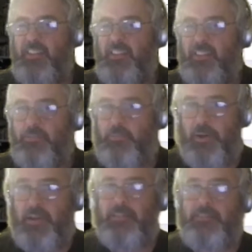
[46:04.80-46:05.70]
easiest
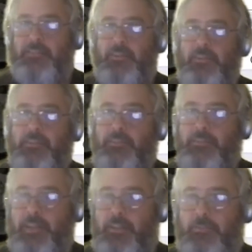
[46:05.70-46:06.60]
ways to
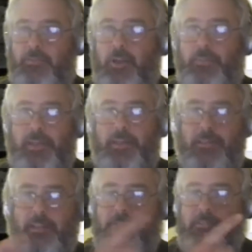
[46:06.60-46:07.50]
get a flight plan in
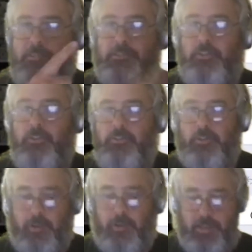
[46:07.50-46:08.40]
there is just to use the
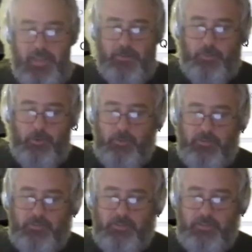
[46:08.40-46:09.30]
quick edit
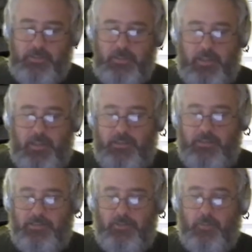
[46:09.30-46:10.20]
box and
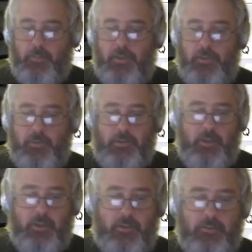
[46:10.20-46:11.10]
just type where you want to
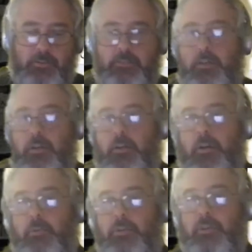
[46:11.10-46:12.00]
go. So I
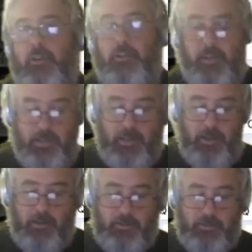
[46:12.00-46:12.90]
want to go
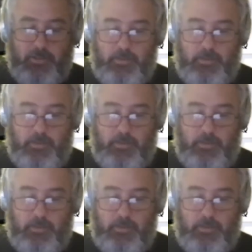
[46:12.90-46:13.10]
Lilydale to